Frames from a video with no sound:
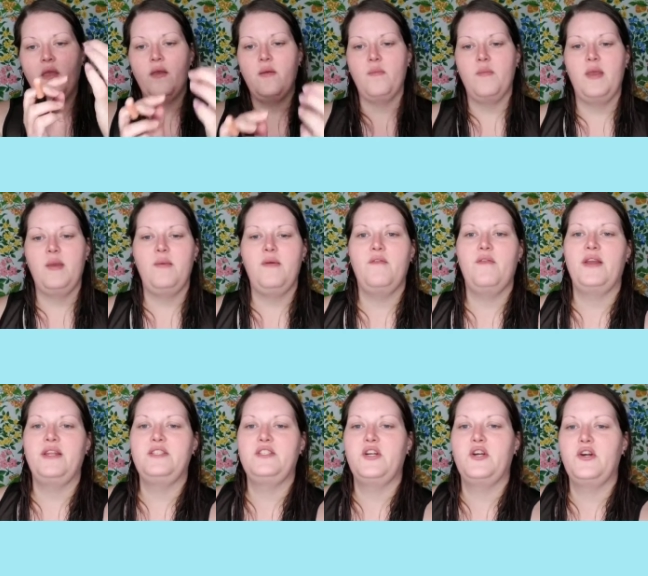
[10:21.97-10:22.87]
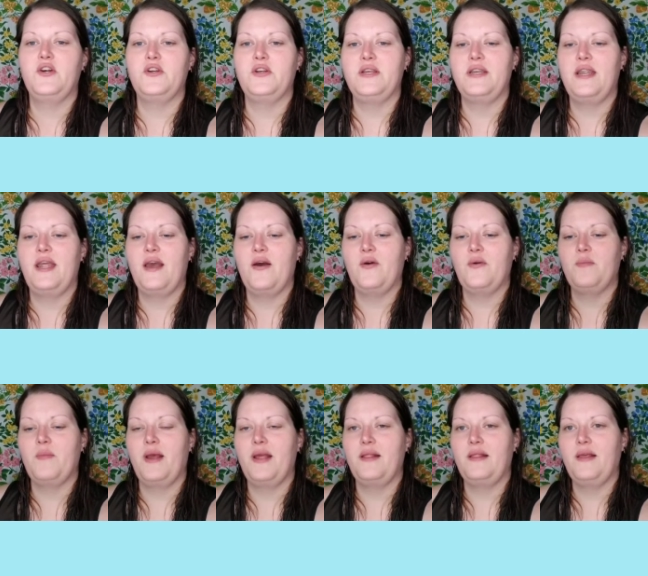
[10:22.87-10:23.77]
Maybe if I turn down
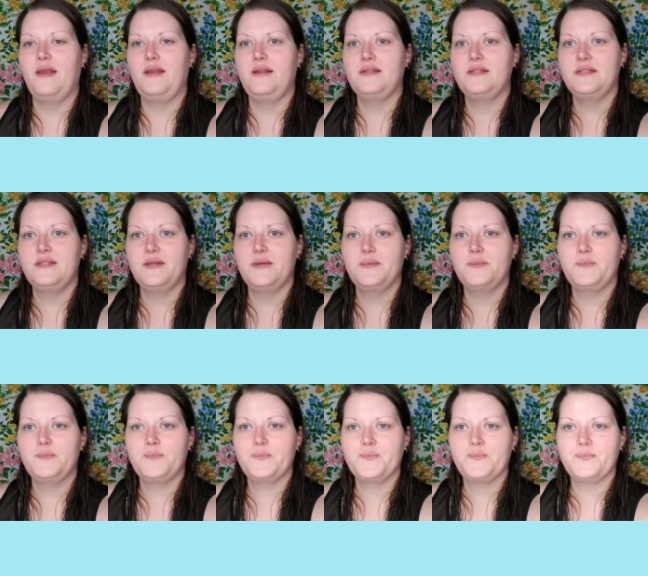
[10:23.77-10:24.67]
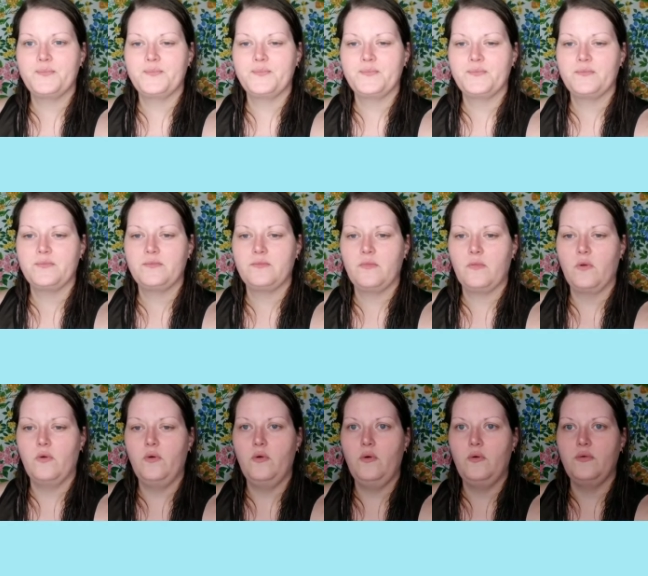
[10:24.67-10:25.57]
my light some.
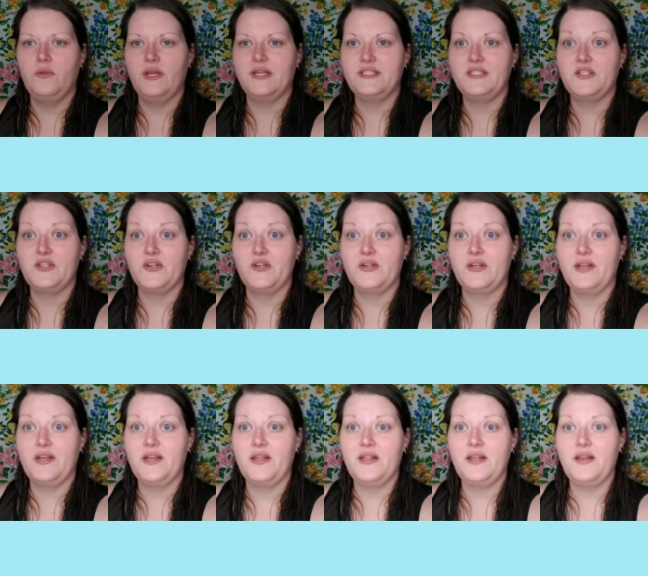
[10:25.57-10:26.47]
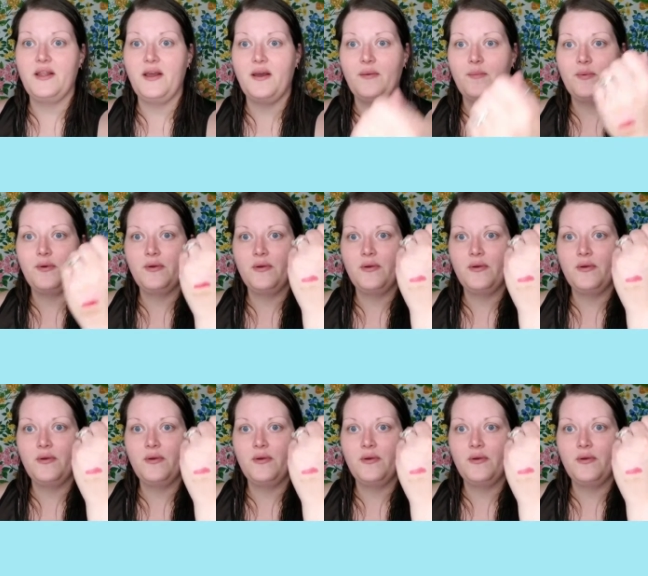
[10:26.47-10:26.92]
Ooh, that's turning it up.